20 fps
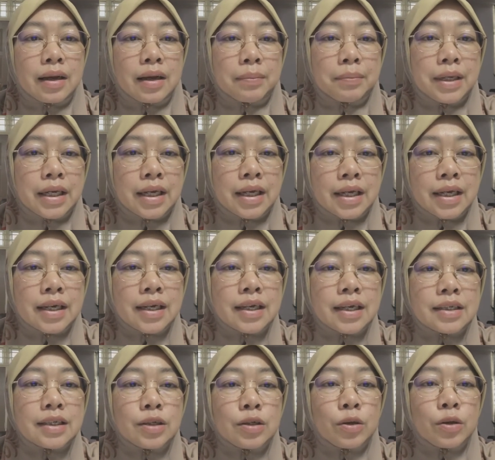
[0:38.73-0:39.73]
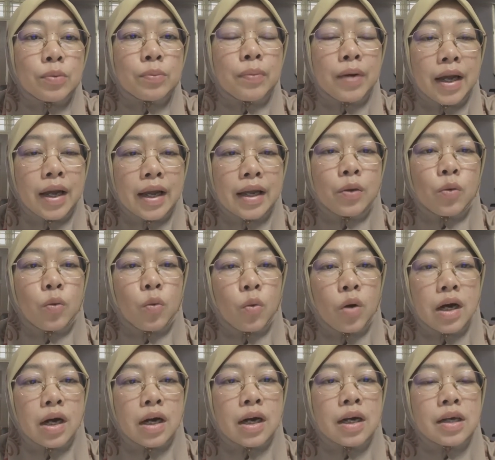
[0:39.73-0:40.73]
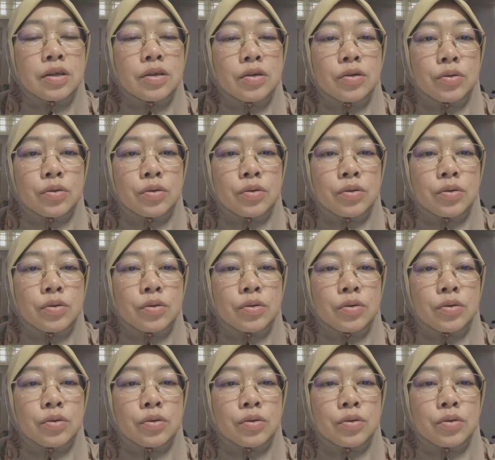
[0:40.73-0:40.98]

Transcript: because you might want